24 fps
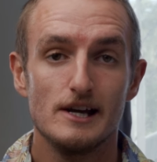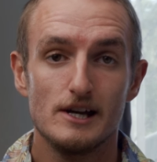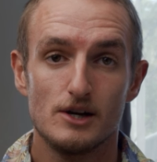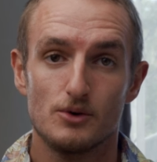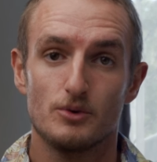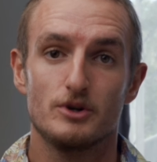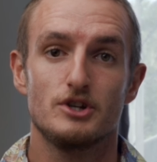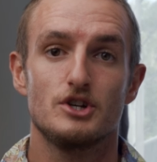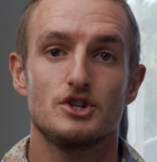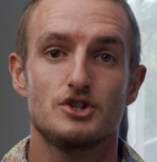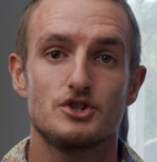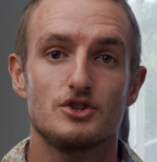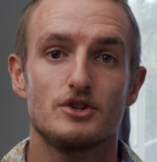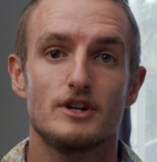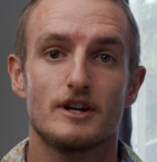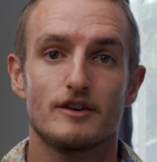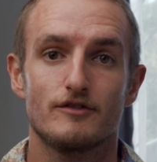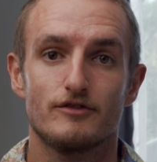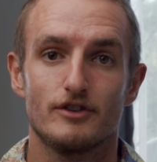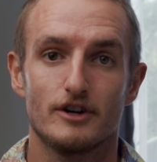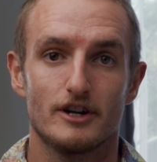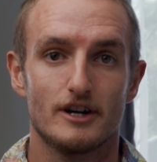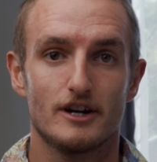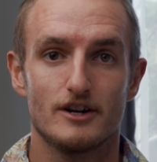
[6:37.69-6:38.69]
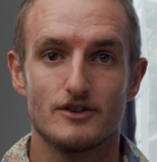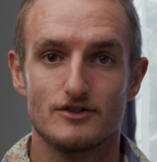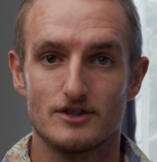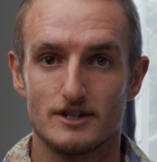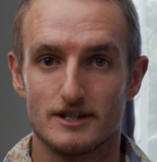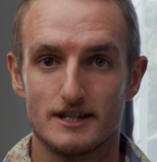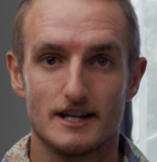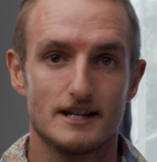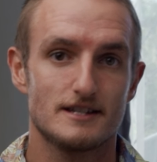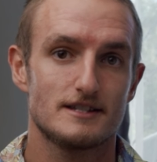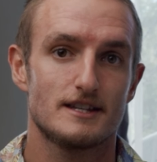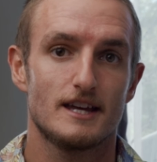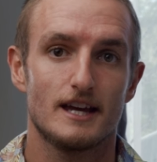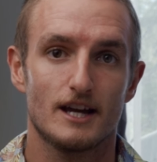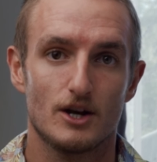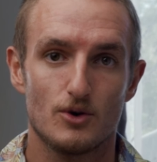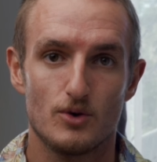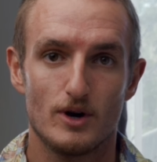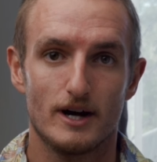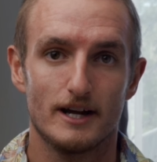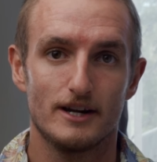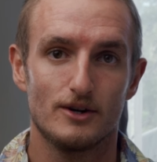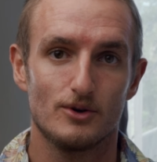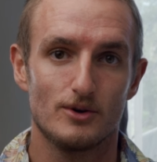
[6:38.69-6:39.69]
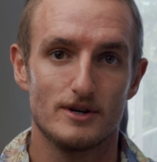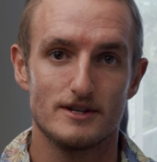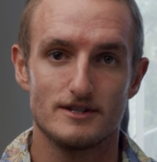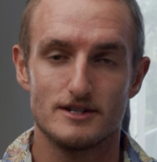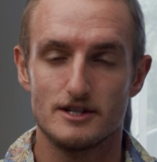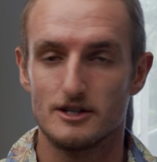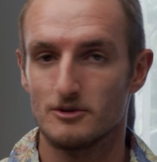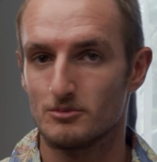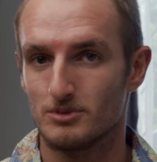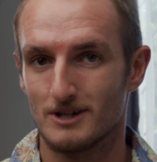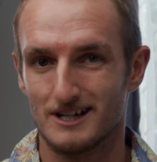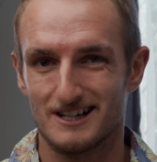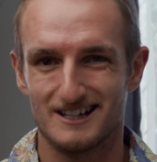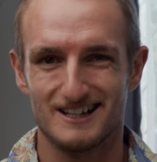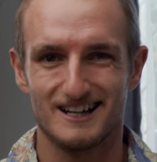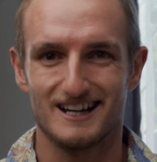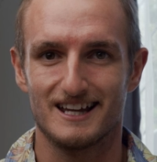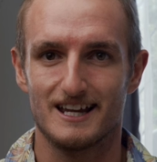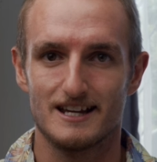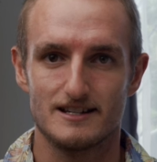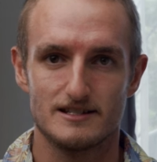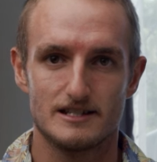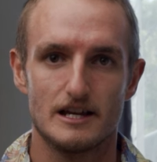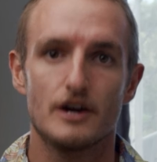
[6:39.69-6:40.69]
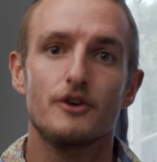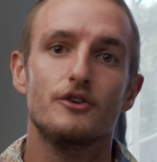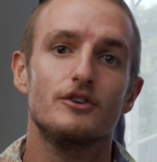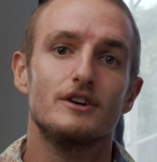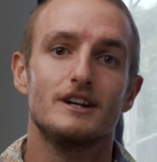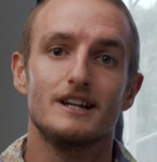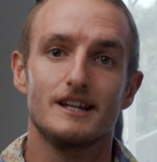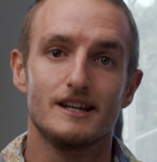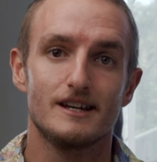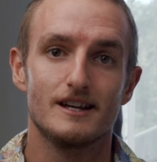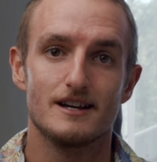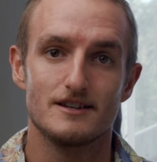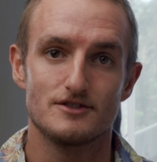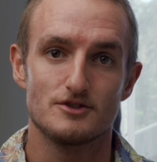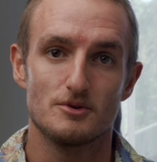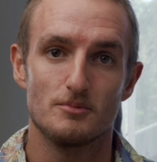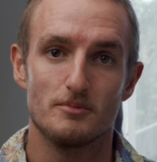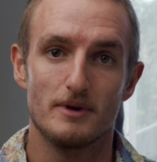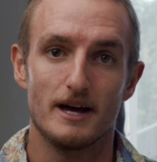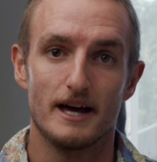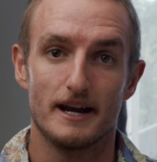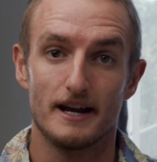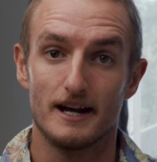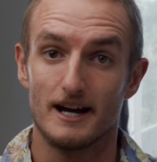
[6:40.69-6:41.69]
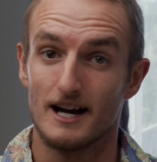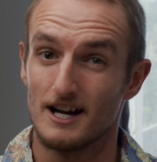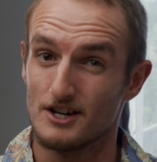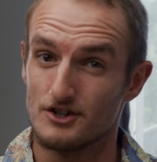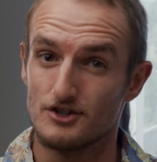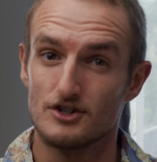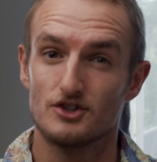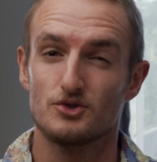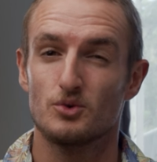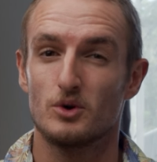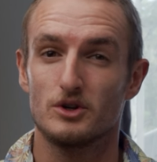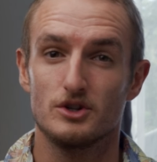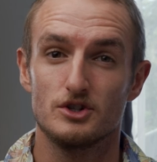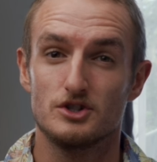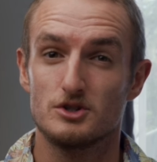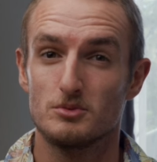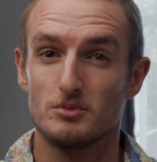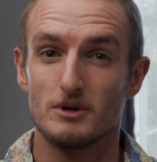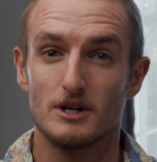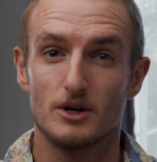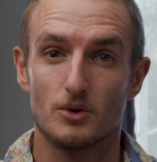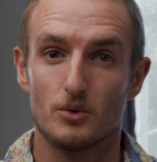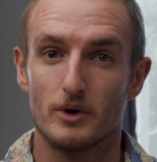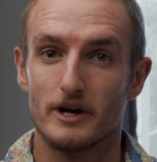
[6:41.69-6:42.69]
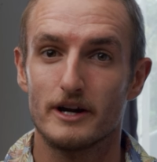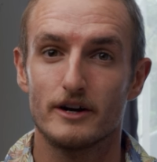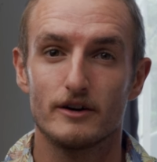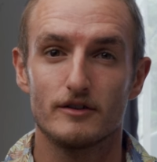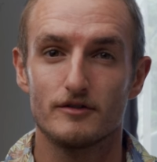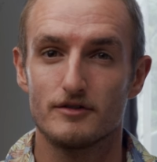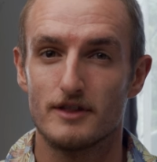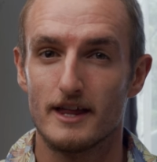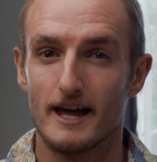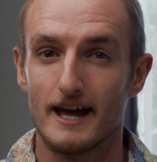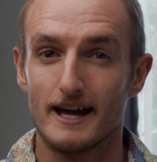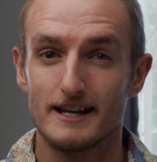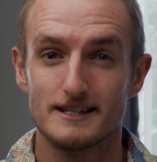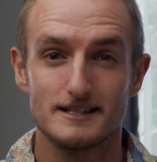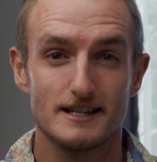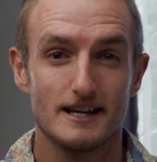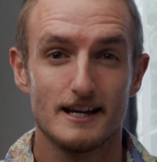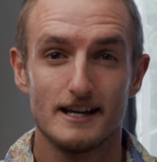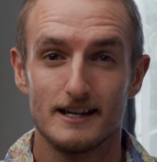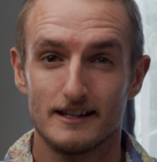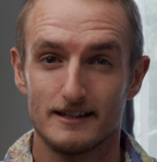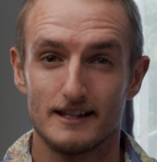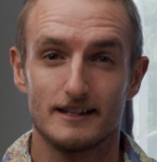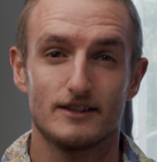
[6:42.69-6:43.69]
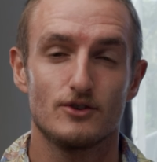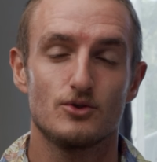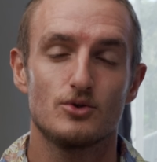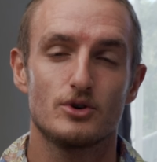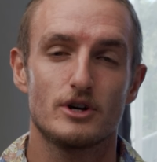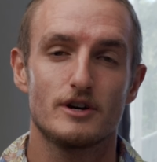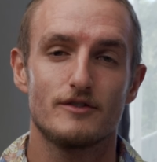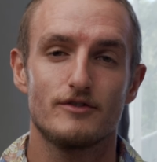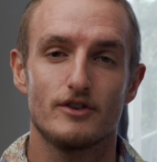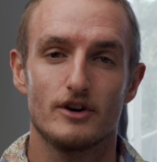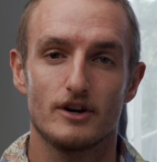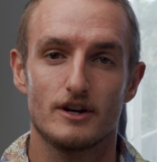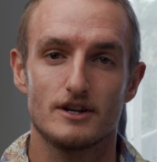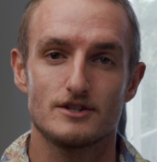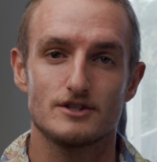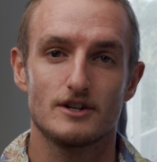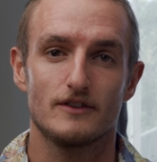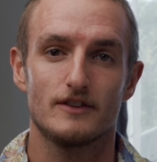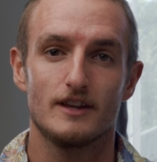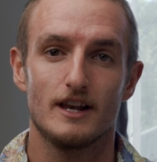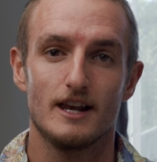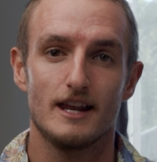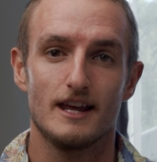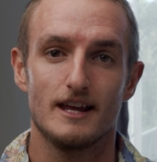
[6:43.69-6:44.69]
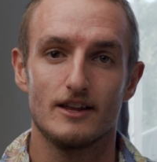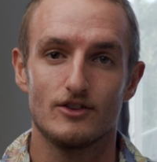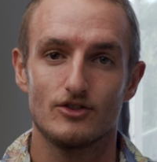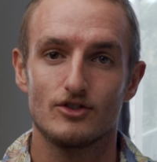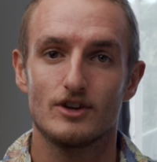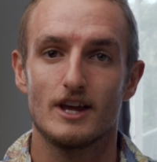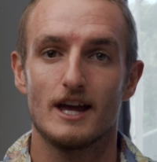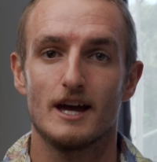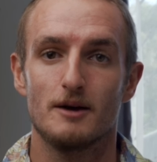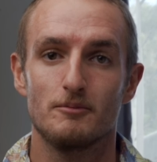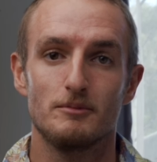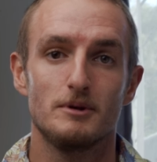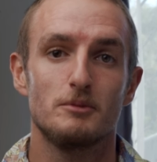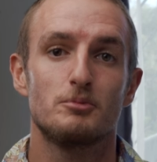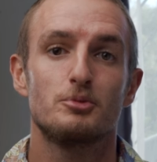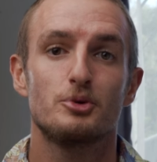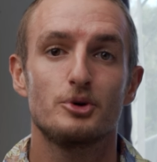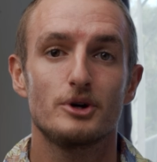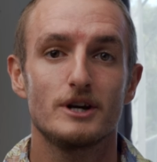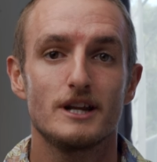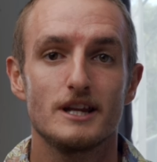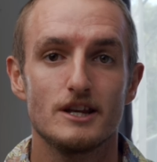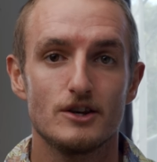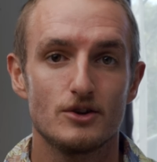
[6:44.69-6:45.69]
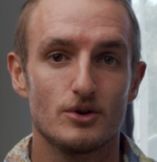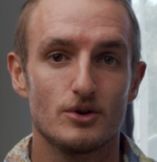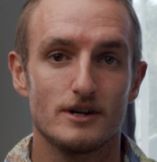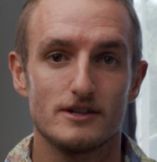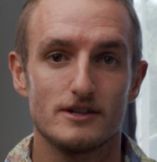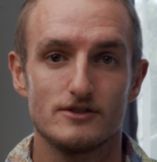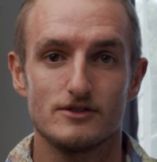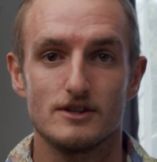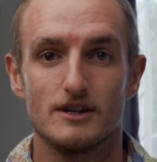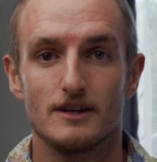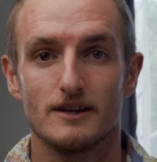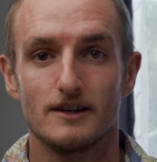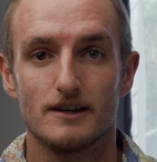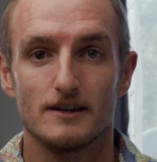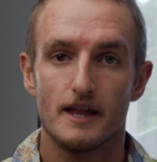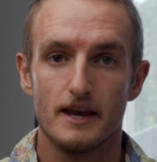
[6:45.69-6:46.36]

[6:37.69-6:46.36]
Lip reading: When you're shooting photos, it does get quite noisy, but I guess that really doesn't matter. I just want you to be aware of that the autofocus on the lens can be pretty noisy.